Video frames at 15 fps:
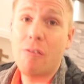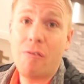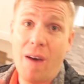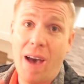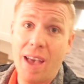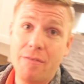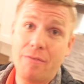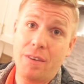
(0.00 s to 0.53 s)

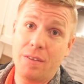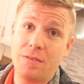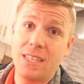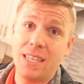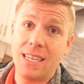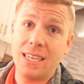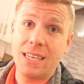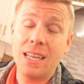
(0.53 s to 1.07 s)
five
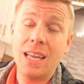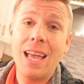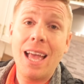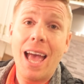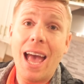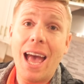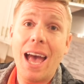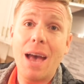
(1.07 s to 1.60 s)
fifteen
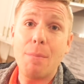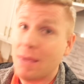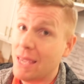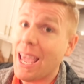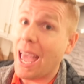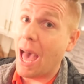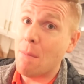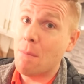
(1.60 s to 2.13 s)

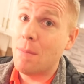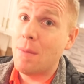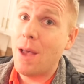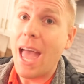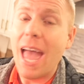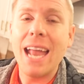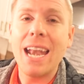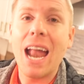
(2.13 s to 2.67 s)
p m
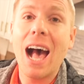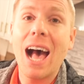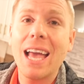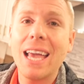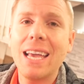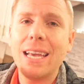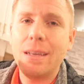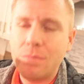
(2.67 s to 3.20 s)
and
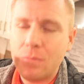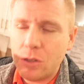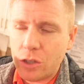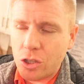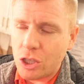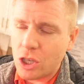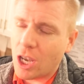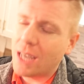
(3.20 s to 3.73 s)
I am
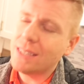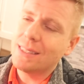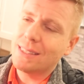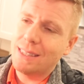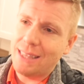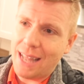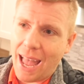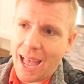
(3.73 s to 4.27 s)

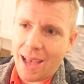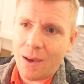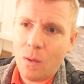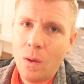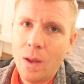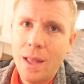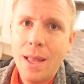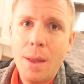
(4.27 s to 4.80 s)
just
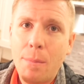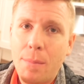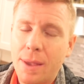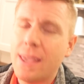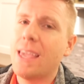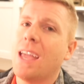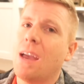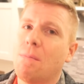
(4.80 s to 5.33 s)
now
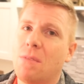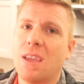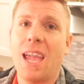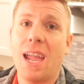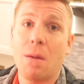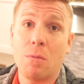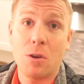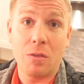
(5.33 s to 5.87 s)
picking up the
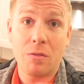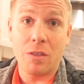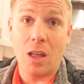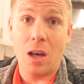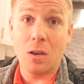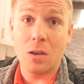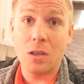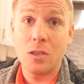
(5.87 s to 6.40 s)
camera to
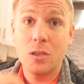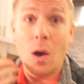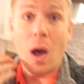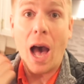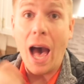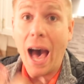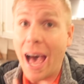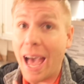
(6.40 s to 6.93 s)
vlog, so
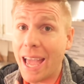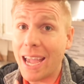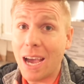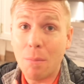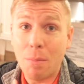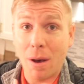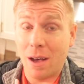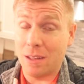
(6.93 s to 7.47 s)
I
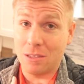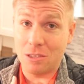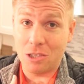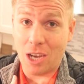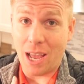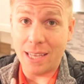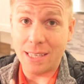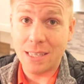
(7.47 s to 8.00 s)

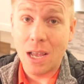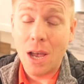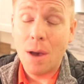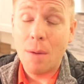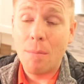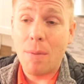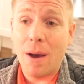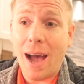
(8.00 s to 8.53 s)
apologize,
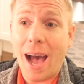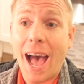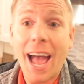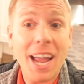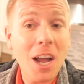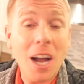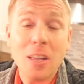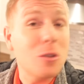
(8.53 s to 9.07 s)
but
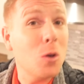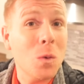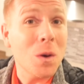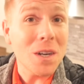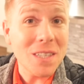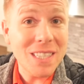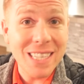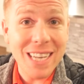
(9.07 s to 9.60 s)
I got to
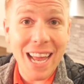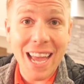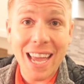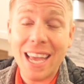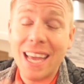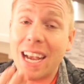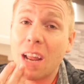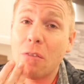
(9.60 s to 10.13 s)
work
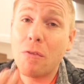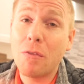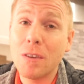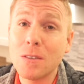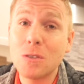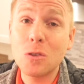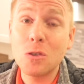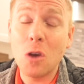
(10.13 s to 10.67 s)
today and I
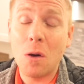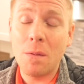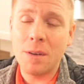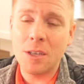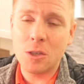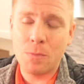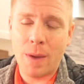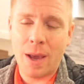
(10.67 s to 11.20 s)
feel so
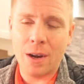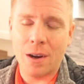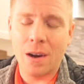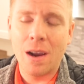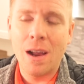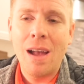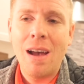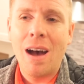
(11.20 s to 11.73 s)
much better.
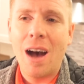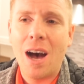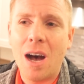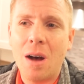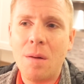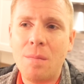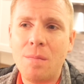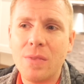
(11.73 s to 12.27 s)

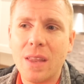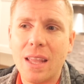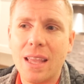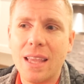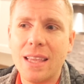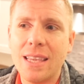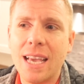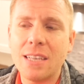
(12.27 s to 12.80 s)
Um,
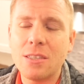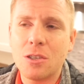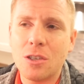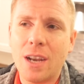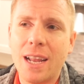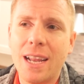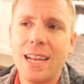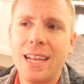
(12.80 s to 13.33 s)

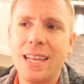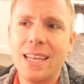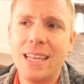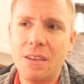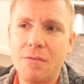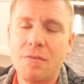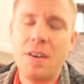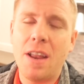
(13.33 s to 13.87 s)
yesterday
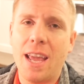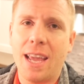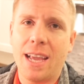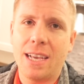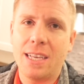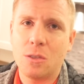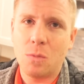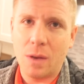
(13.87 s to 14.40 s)
evening
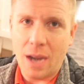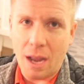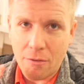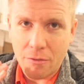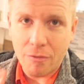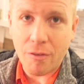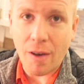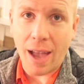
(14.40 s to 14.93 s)
is when I
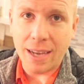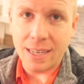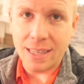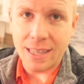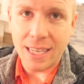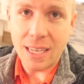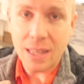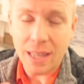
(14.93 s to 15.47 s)

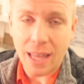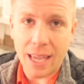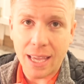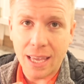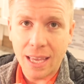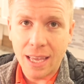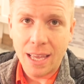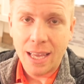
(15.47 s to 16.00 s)
finally
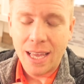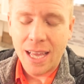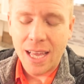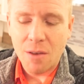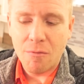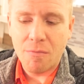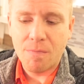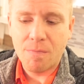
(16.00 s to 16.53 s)
like
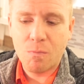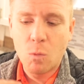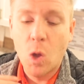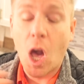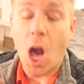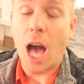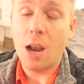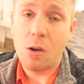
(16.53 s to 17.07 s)

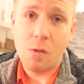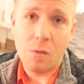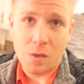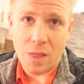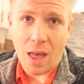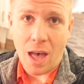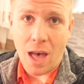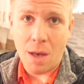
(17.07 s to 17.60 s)
got over
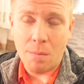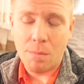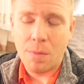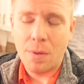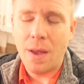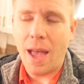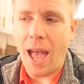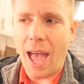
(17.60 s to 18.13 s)
the hump
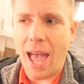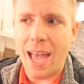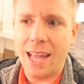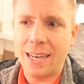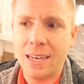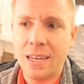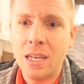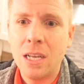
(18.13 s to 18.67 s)

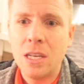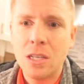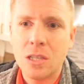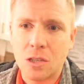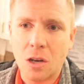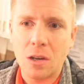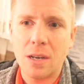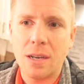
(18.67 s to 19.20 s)
and
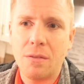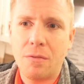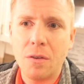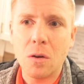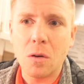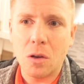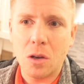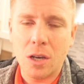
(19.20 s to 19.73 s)
started to
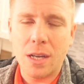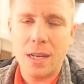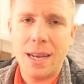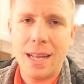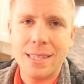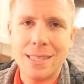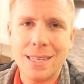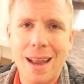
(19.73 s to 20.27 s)
feel good,
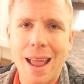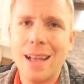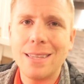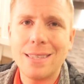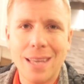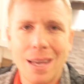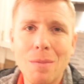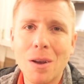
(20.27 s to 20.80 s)
and today
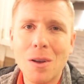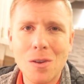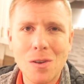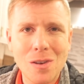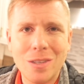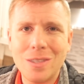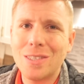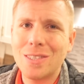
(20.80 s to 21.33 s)
I'd say I'm a
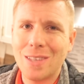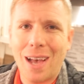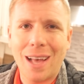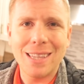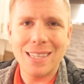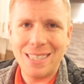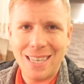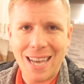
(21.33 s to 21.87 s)
good
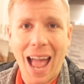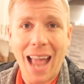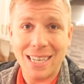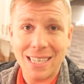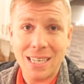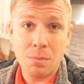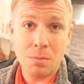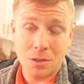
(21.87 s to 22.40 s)
solid
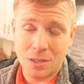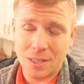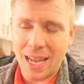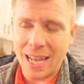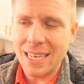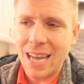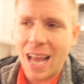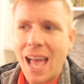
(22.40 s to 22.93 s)
ninety
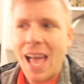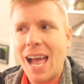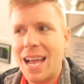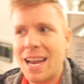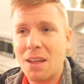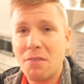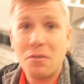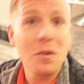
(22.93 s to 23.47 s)
percent
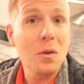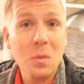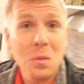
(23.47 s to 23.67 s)
and I feel